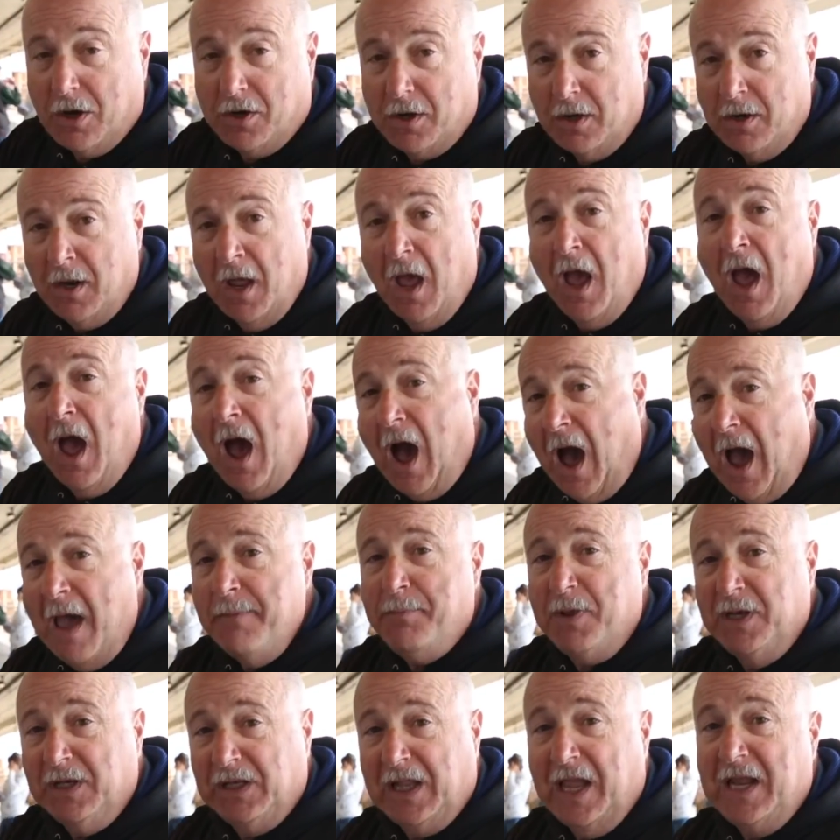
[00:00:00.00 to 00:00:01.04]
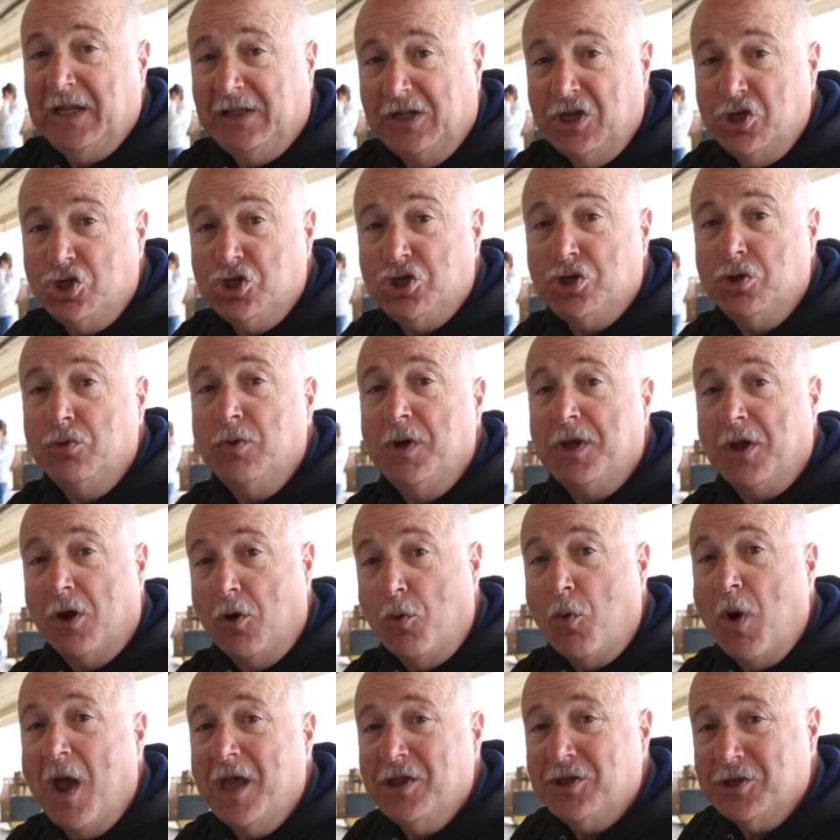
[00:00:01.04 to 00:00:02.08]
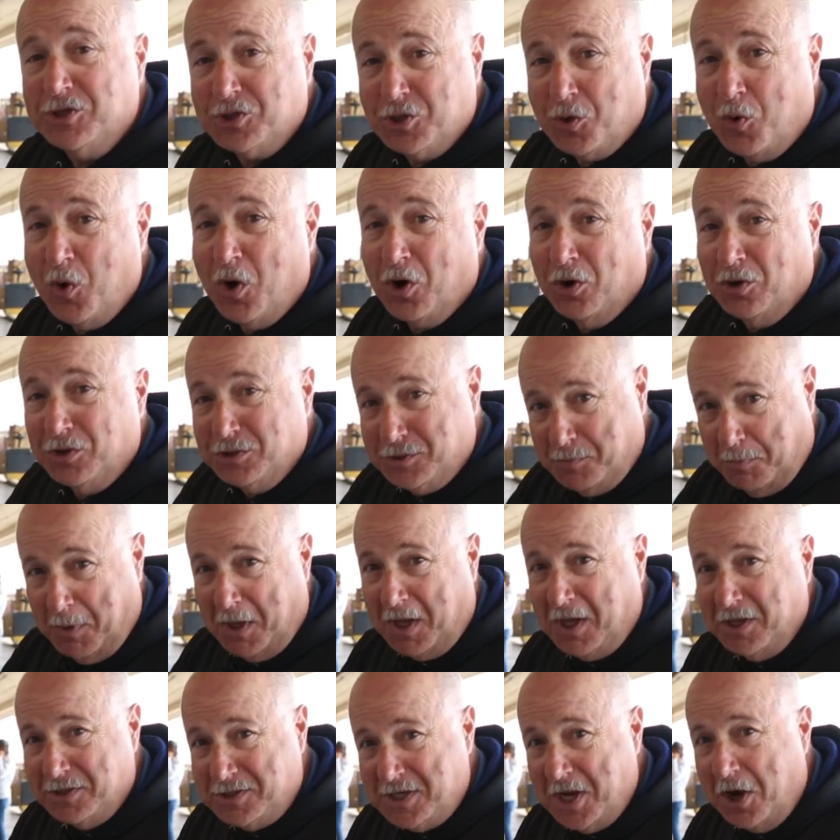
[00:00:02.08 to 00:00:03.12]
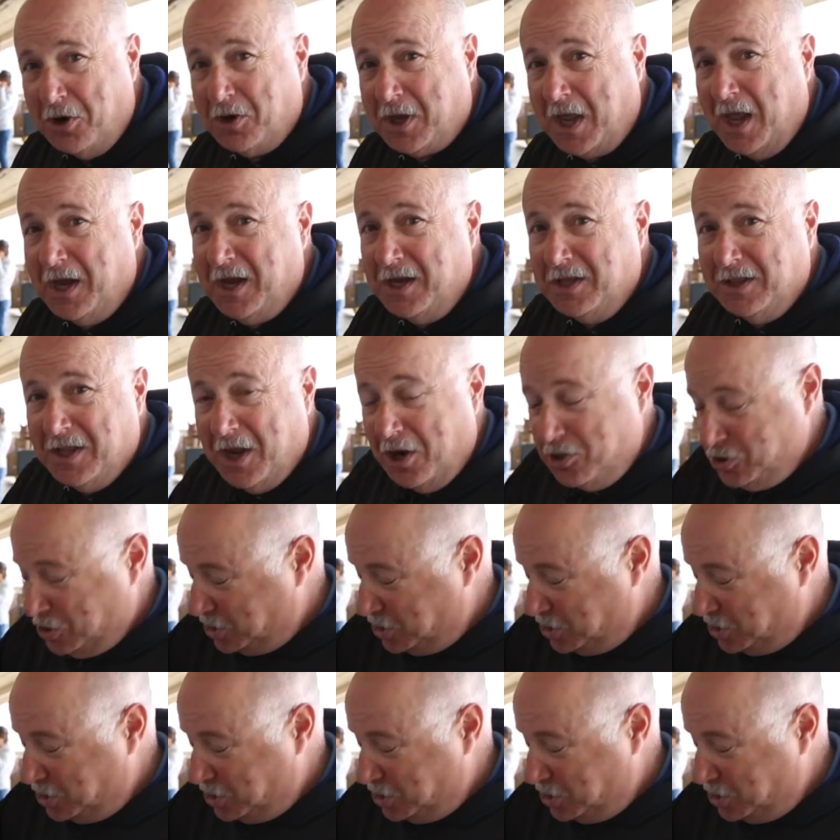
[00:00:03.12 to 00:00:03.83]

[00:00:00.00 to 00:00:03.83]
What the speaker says: and I've been lately shooing away the squirrels because they're getting their